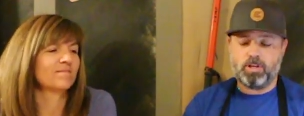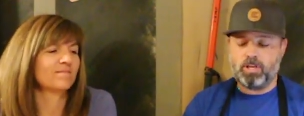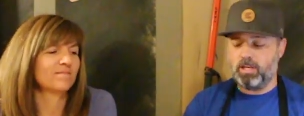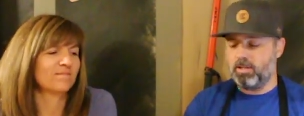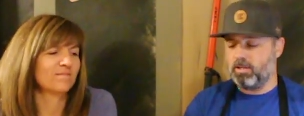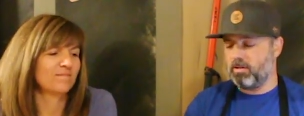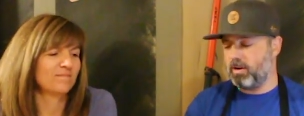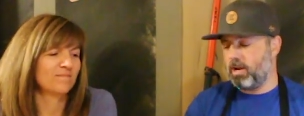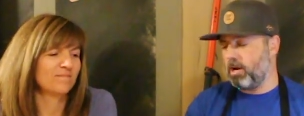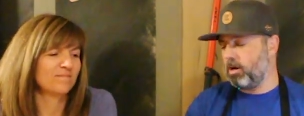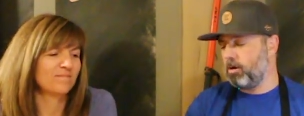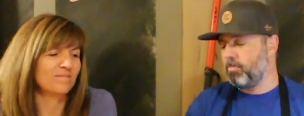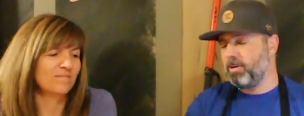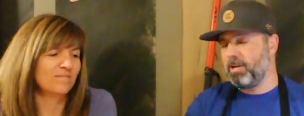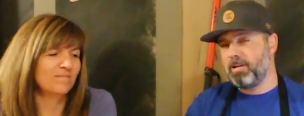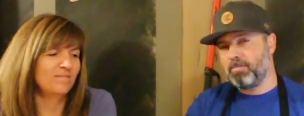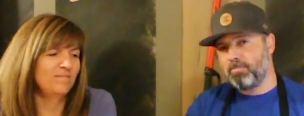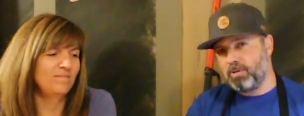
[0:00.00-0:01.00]
Speaker 1: either
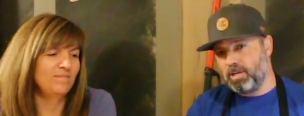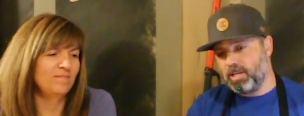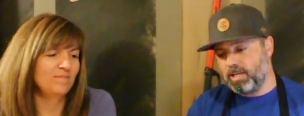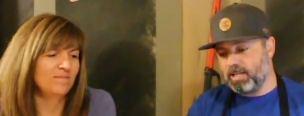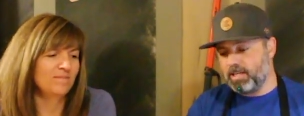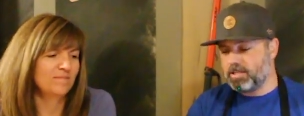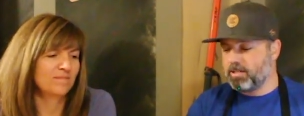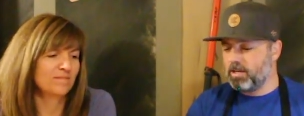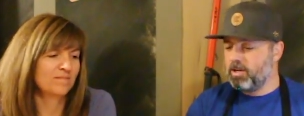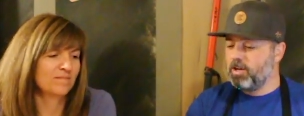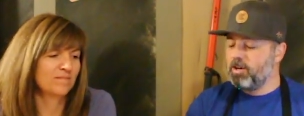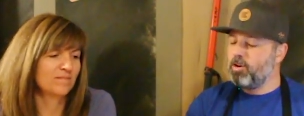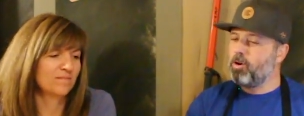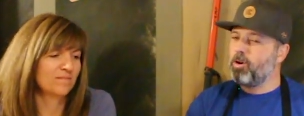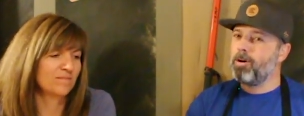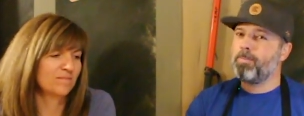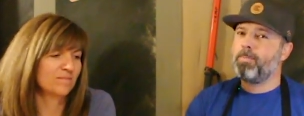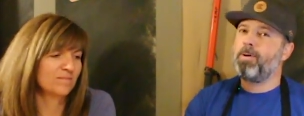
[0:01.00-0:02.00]
Airbnbs
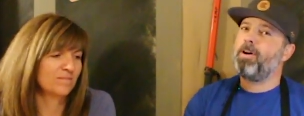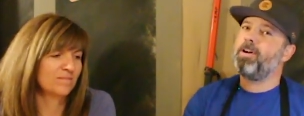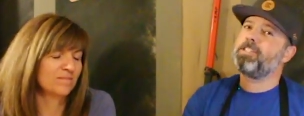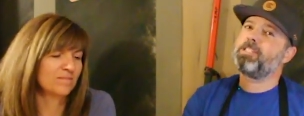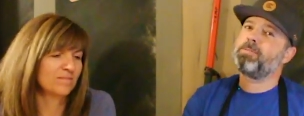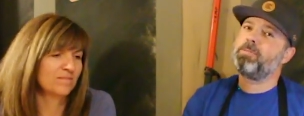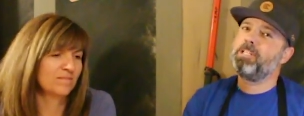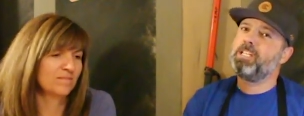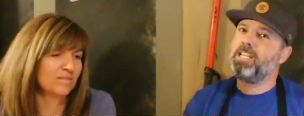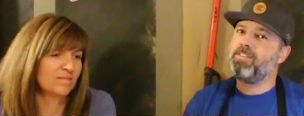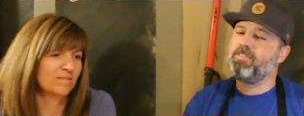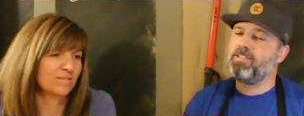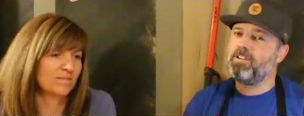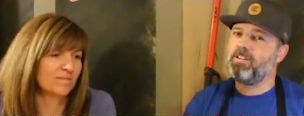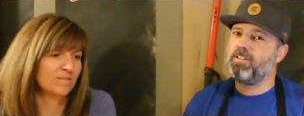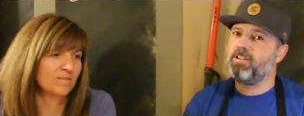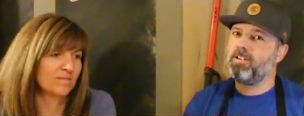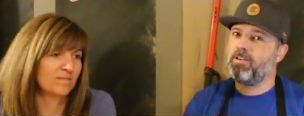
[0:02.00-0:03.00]
or possibly
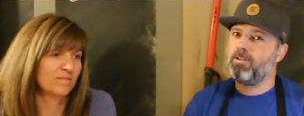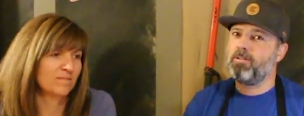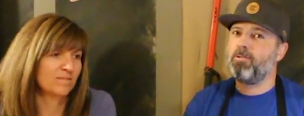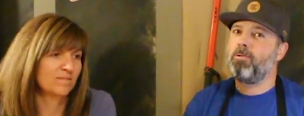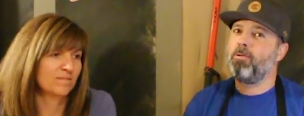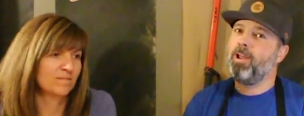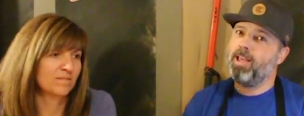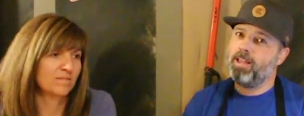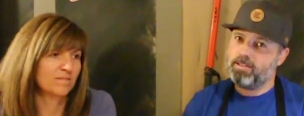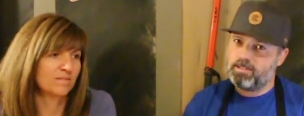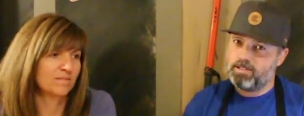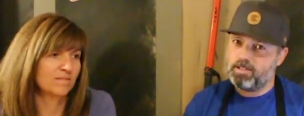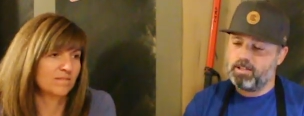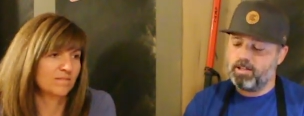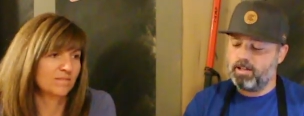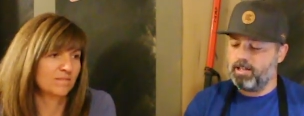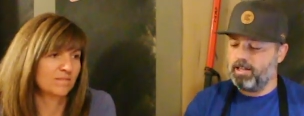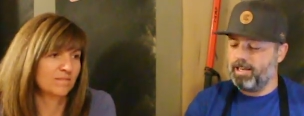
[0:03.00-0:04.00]
even rent
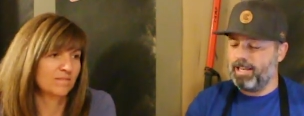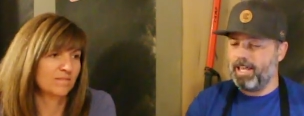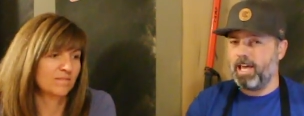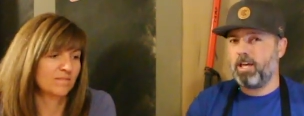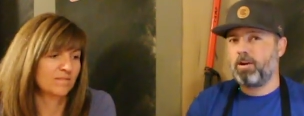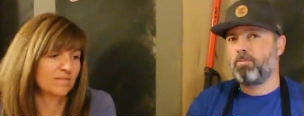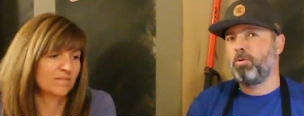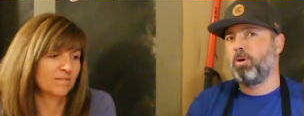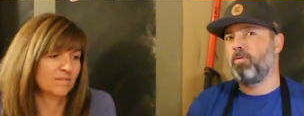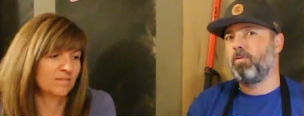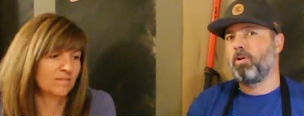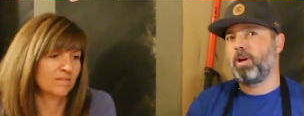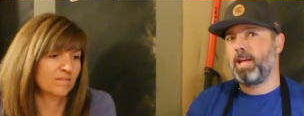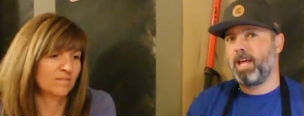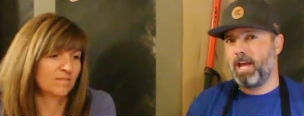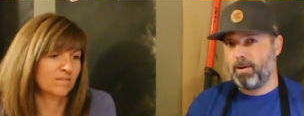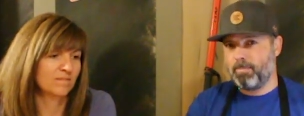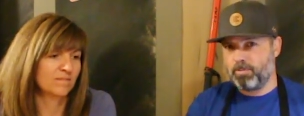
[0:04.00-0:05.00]
a Land Rover
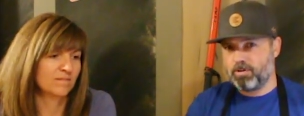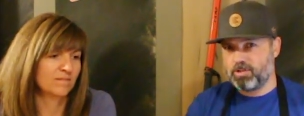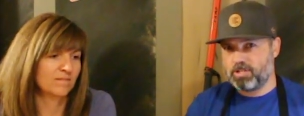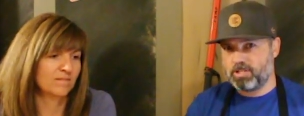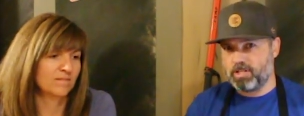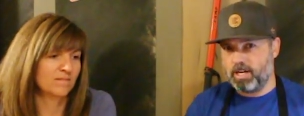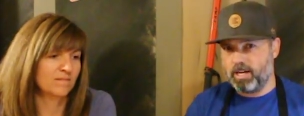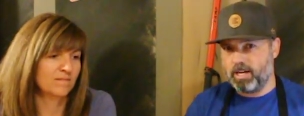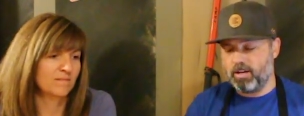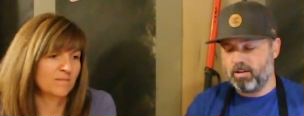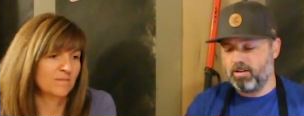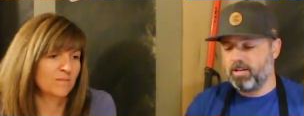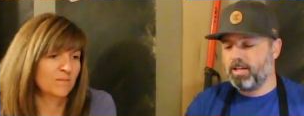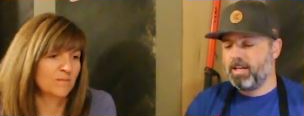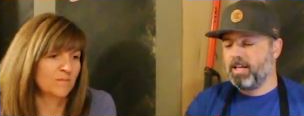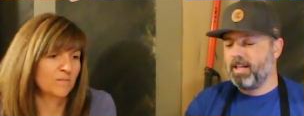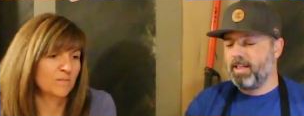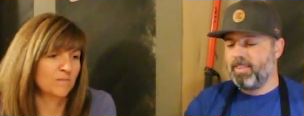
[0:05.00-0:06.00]
camper
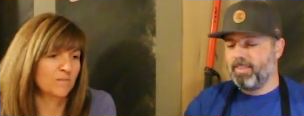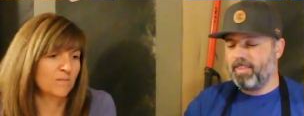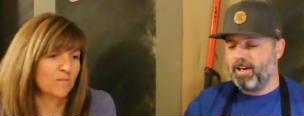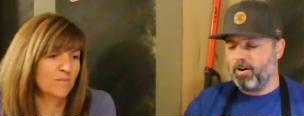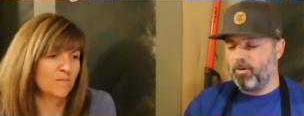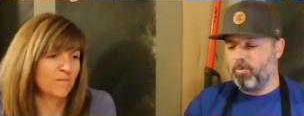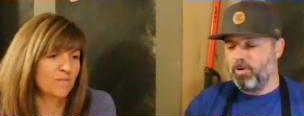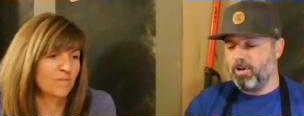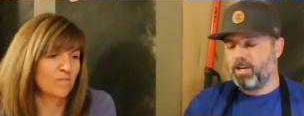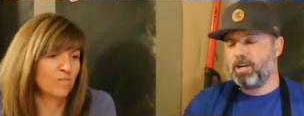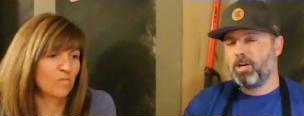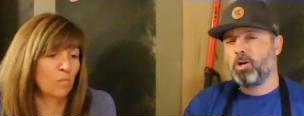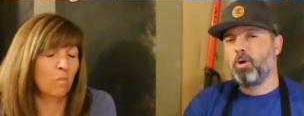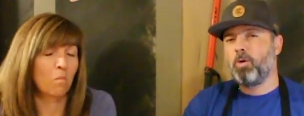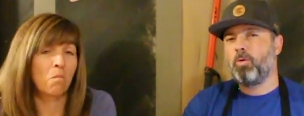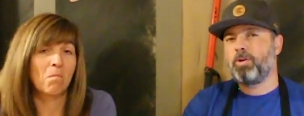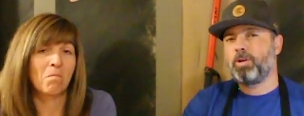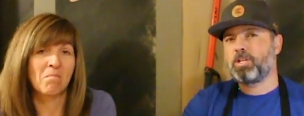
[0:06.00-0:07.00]
style that we can
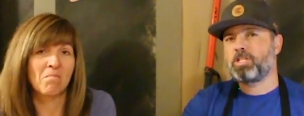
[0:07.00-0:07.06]
go and